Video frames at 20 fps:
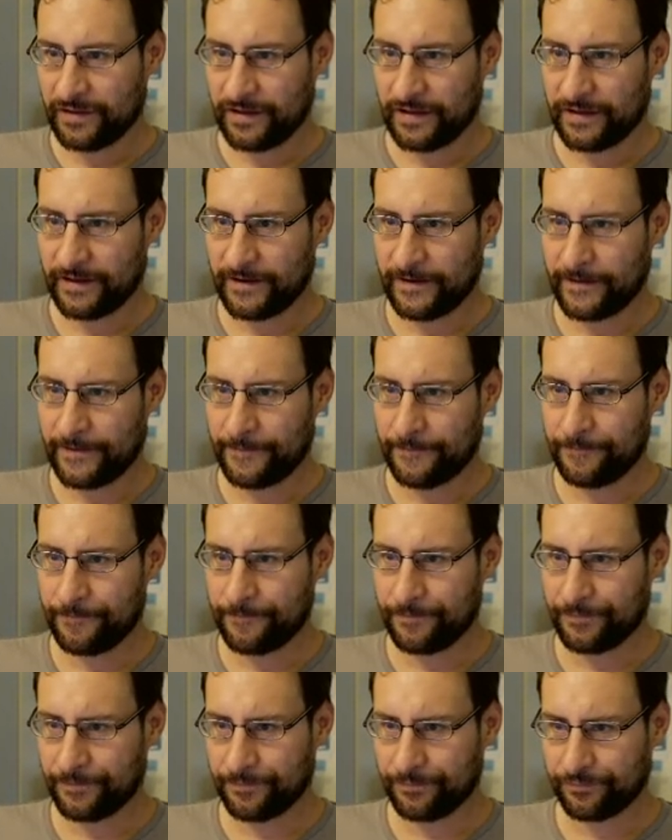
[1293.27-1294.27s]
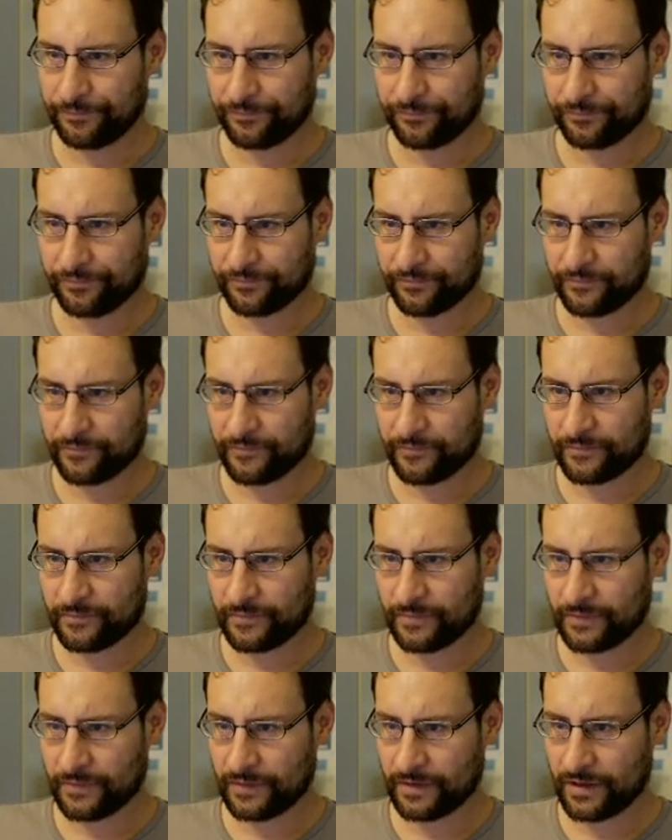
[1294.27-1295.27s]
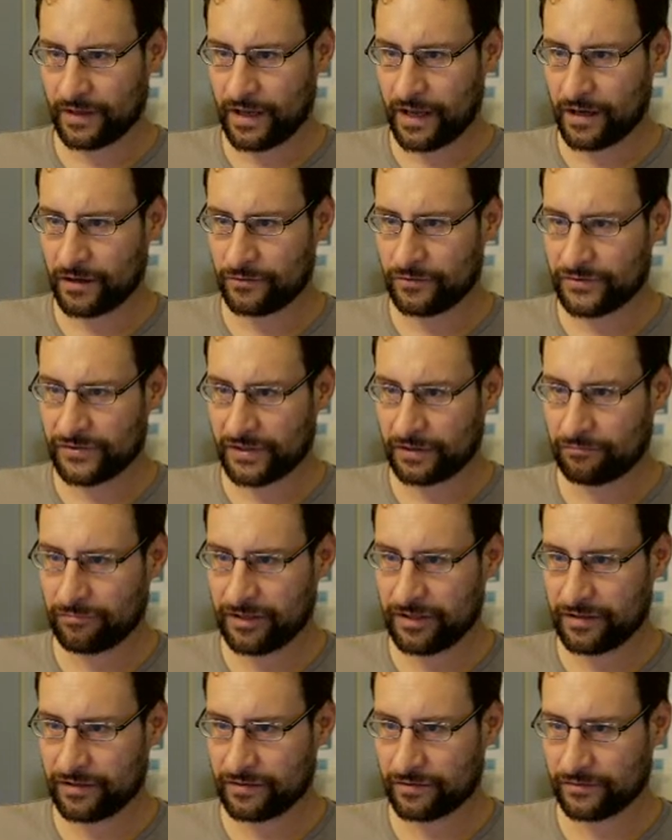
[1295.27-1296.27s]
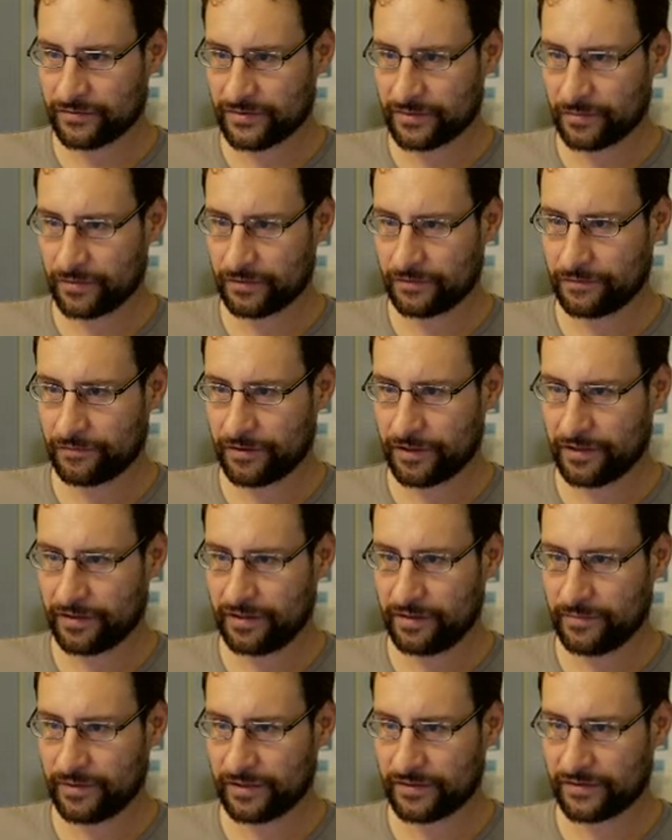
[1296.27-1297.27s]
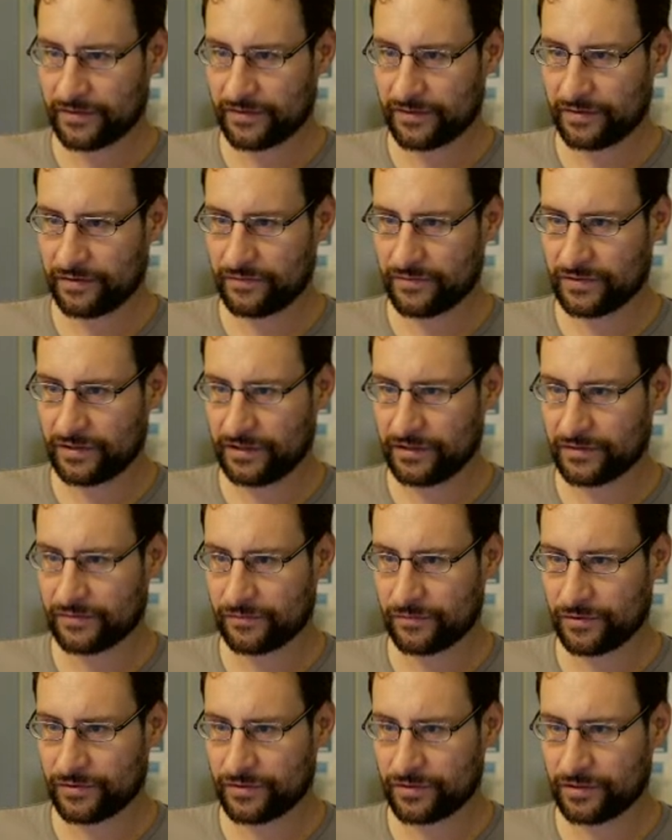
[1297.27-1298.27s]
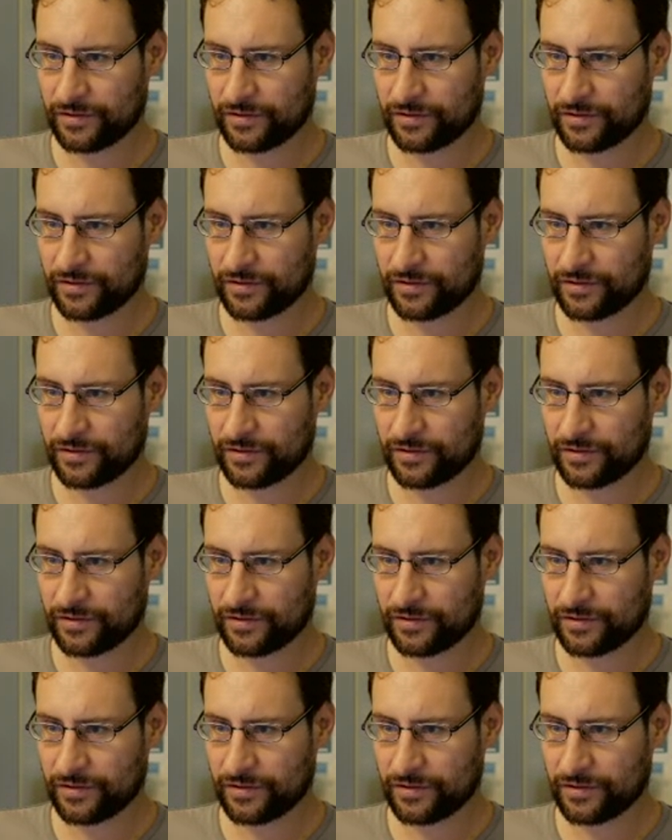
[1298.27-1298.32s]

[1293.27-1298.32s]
Yeah, who said we don't support freaking Emacs? Is it even the latest version?